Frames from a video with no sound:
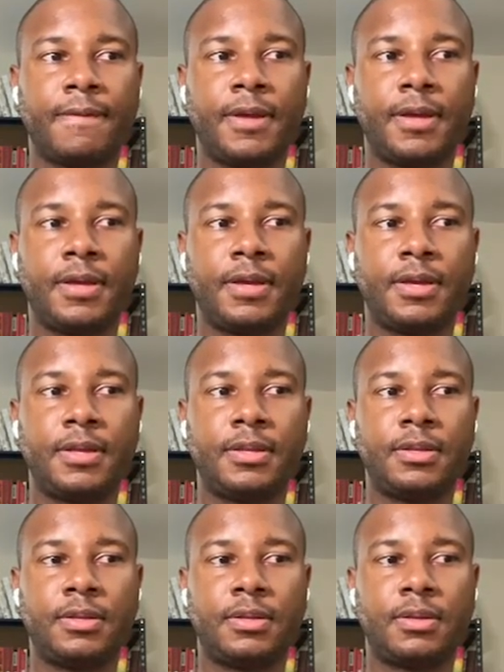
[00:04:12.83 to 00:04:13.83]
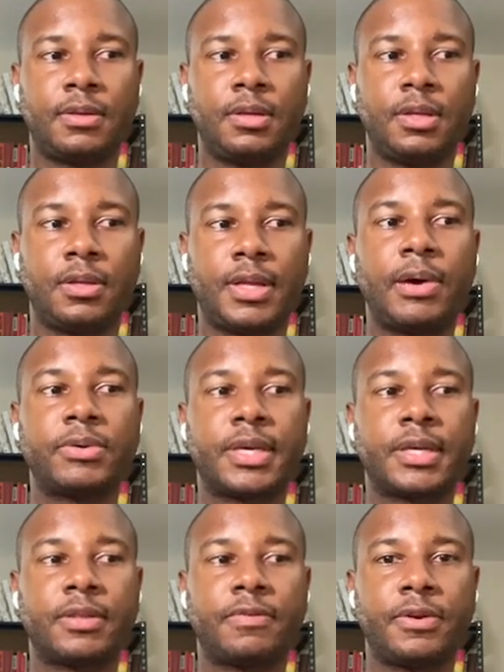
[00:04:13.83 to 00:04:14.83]
And that was
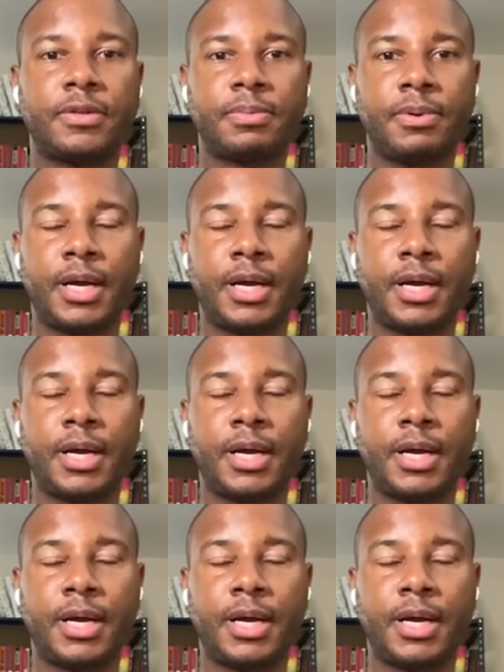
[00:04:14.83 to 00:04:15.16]
like the first